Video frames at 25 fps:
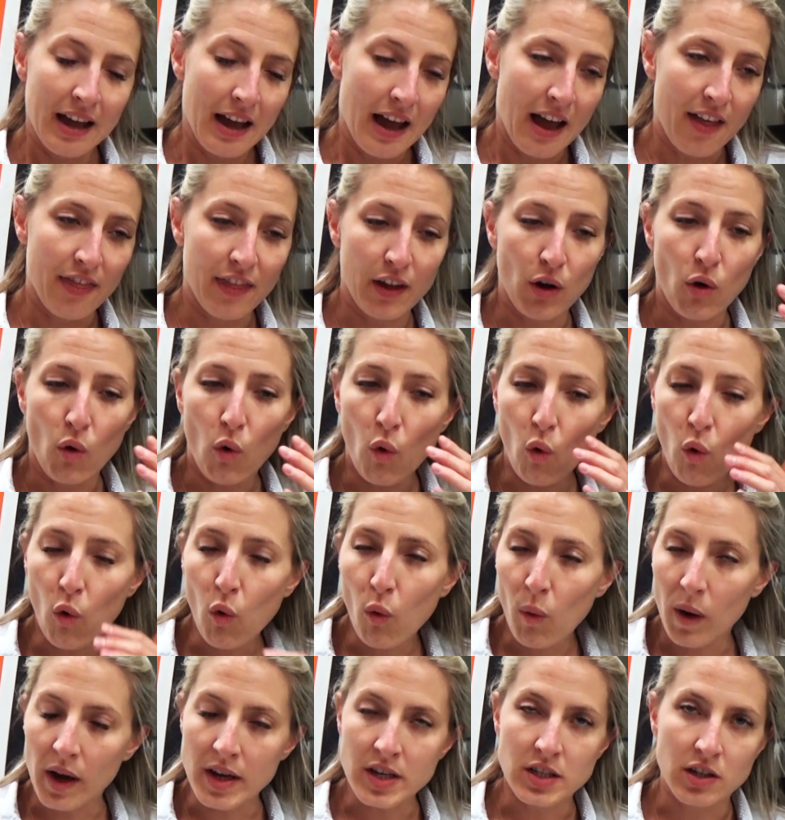And
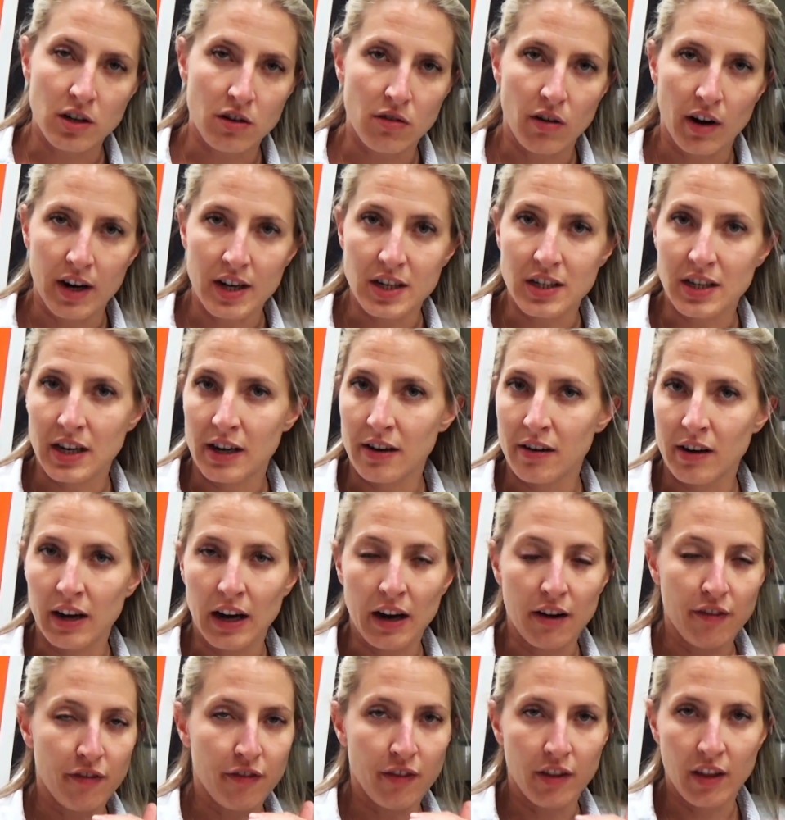always the
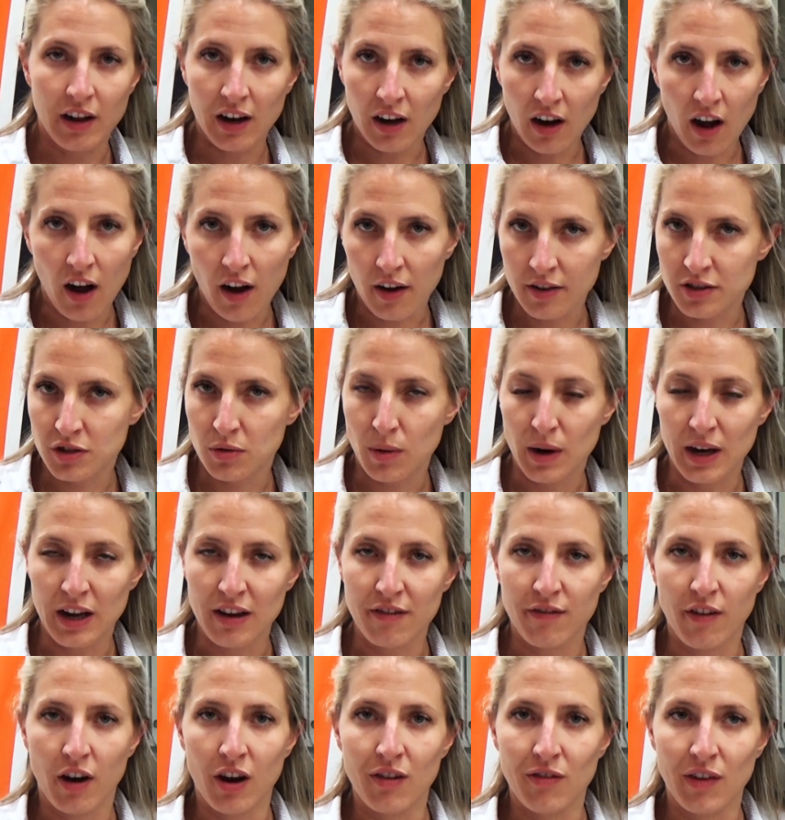criteria for the last
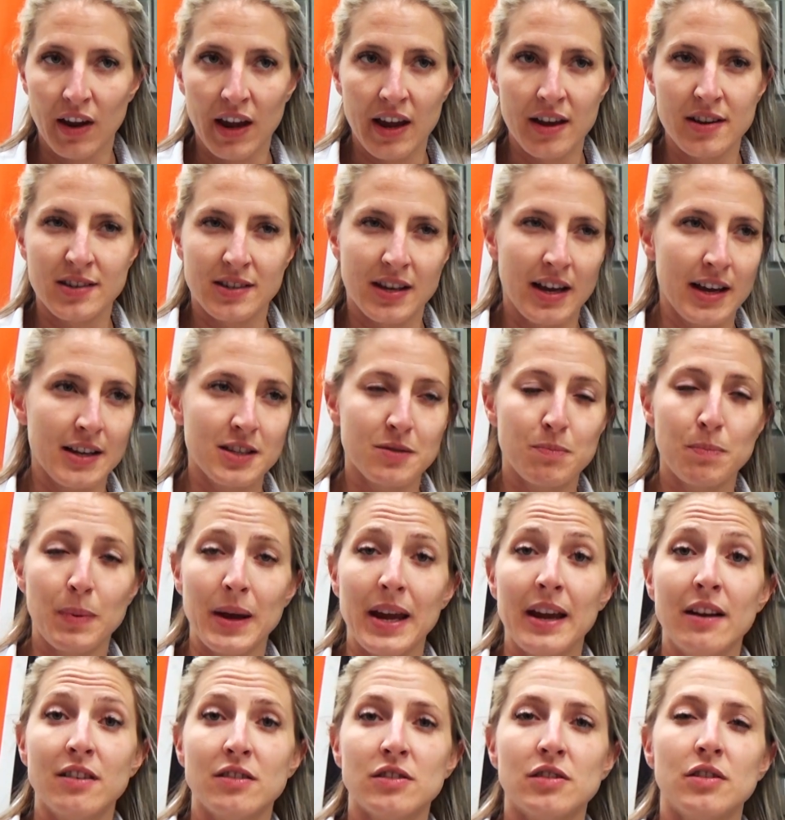25 years has
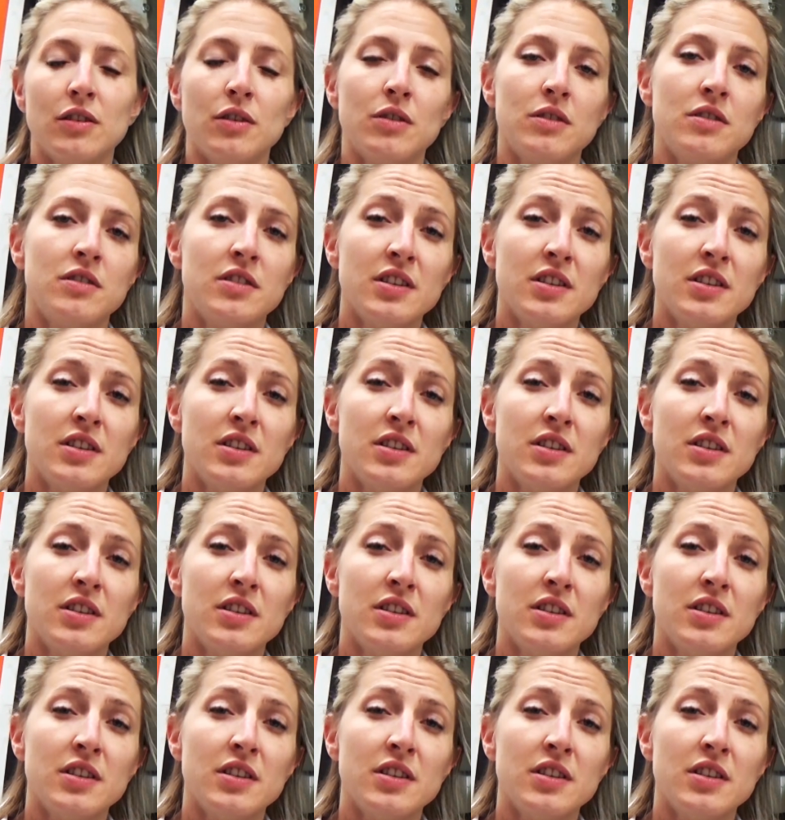been to